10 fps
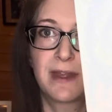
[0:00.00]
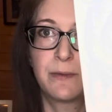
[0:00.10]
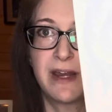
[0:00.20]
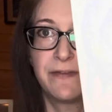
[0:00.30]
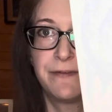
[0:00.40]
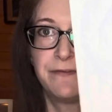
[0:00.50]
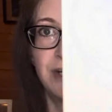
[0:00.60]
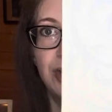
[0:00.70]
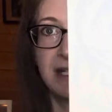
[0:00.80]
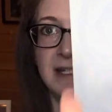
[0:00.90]
And we have the
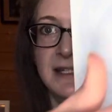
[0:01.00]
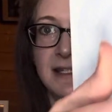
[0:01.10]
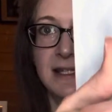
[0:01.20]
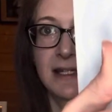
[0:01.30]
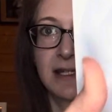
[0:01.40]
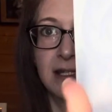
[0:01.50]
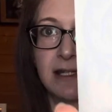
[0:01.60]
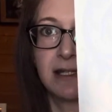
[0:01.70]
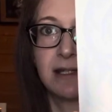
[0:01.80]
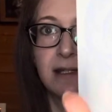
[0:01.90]
fishes,
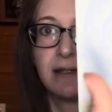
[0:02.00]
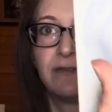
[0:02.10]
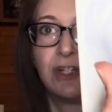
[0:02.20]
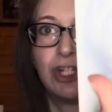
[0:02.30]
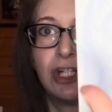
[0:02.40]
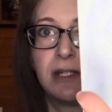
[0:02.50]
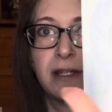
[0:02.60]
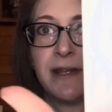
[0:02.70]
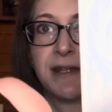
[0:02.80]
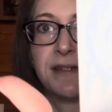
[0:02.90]

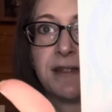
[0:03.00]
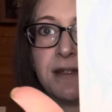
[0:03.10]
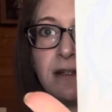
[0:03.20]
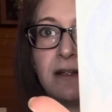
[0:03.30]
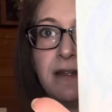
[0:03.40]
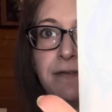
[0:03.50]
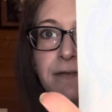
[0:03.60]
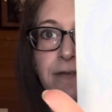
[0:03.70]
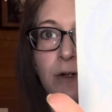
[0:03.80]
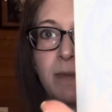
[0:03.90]
and that's the glyph
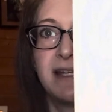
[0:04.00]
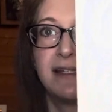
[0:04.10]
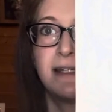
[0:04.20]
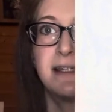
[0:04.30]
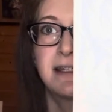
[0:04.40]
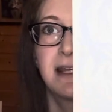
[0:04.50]
for Pisces.